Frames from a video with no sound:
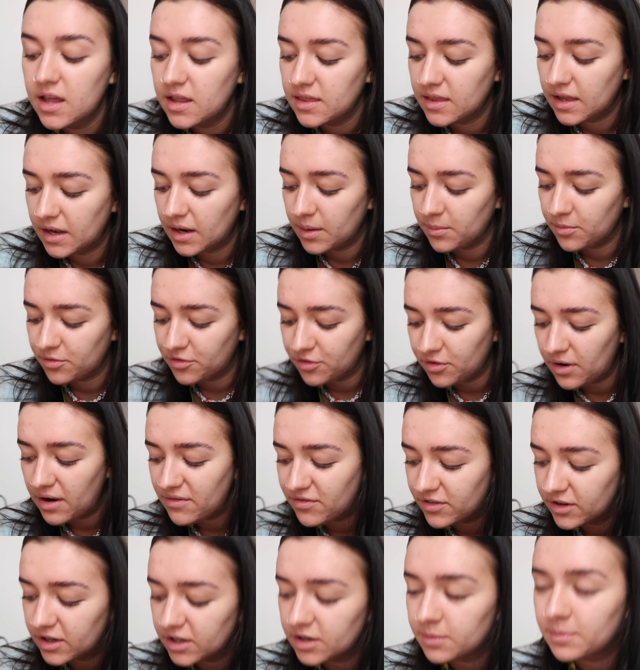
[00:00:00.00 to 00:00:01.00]
then I'm
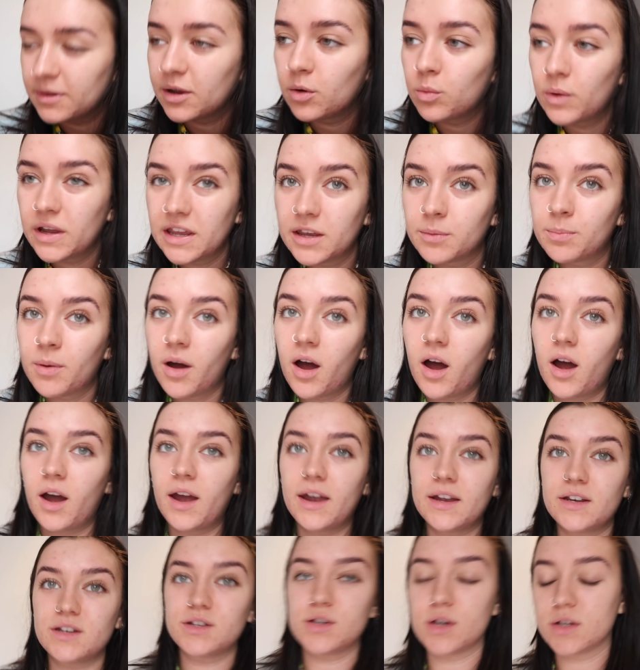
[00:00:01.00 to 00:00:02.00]
forever going to be a week
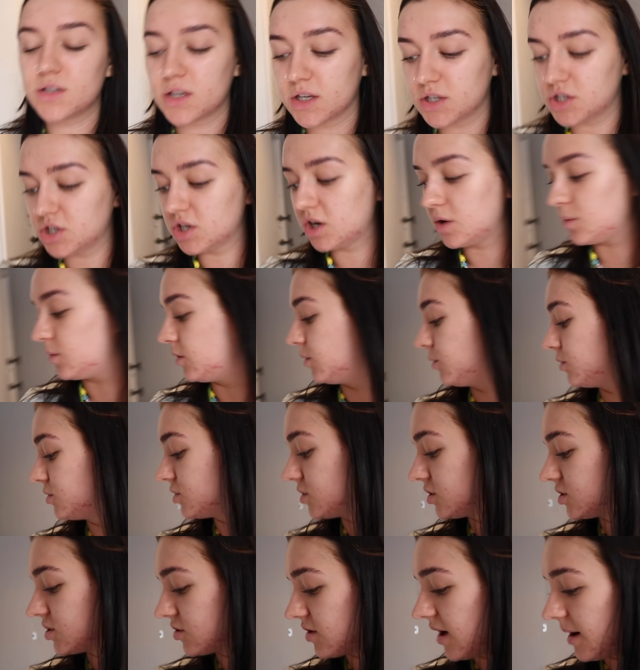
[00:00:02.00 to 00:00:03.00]
behind so I was like you know what we'll
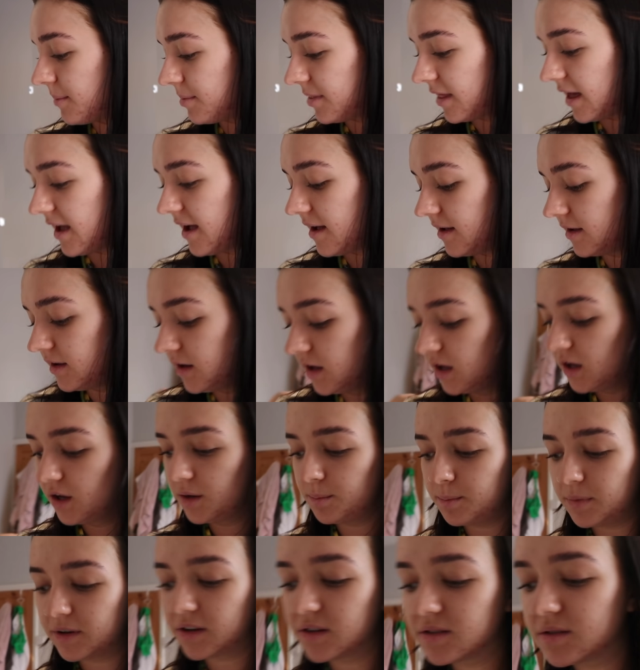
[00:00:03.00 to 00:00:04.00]
just scrap that
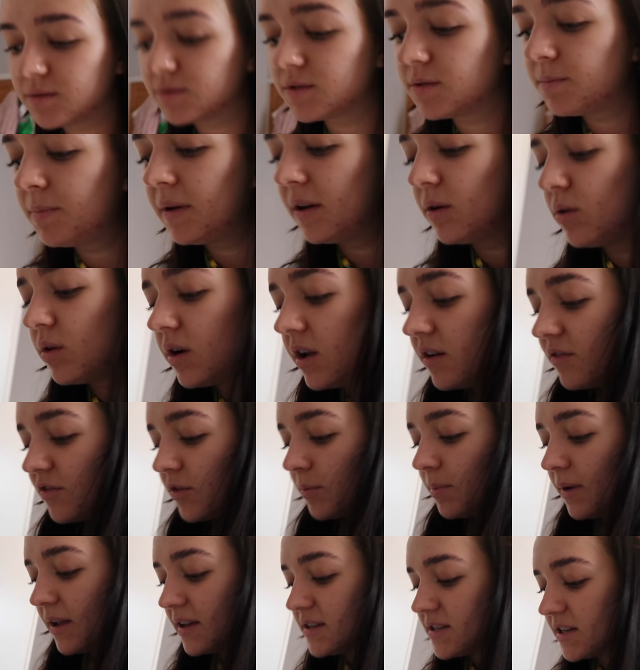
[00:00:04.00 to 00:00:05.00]
because it was a bit all over the
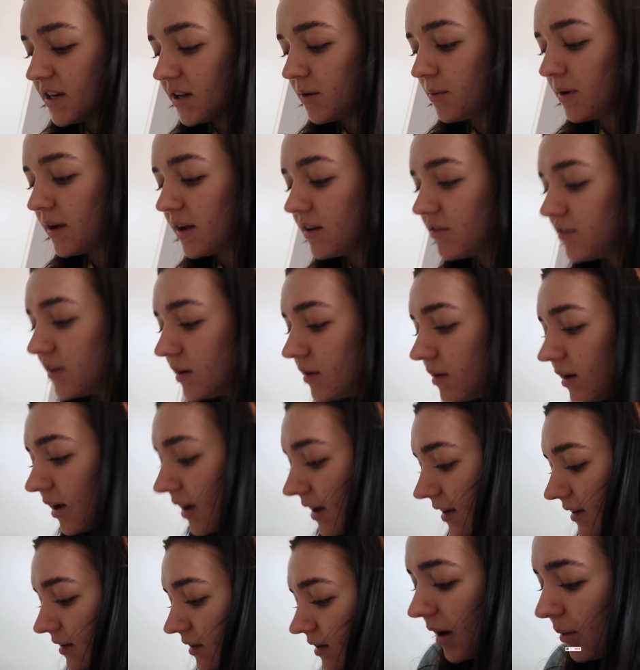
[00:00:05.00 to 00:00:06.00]
place anyway I feel
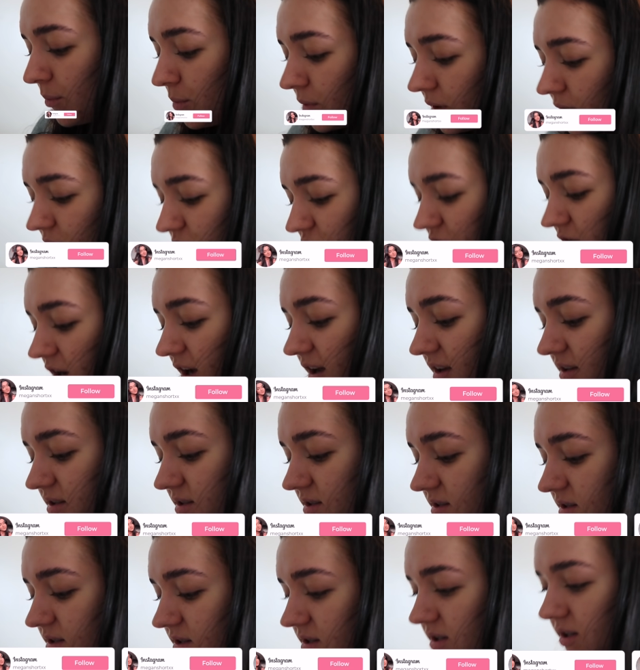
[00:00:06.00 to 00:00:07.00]
like and we'll
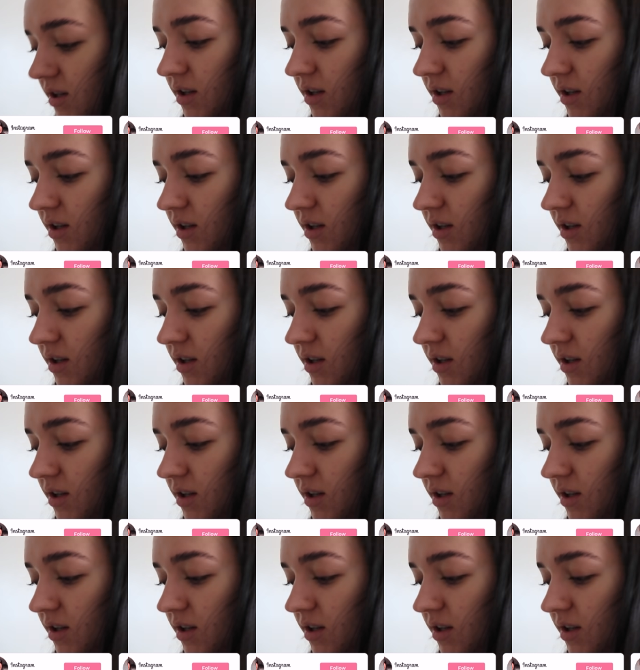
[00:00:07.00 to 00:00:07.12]
just